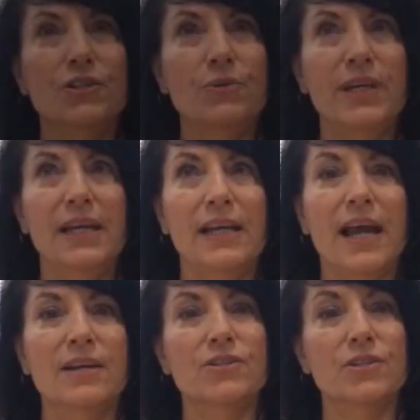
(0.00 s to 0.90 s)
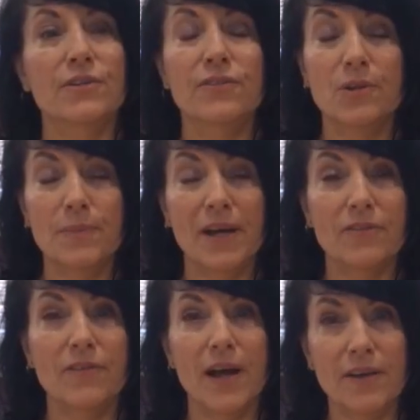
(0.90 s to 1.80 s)
doing it actually for
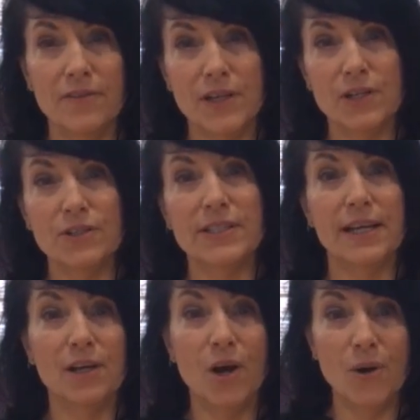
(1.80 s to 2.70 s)
about five years at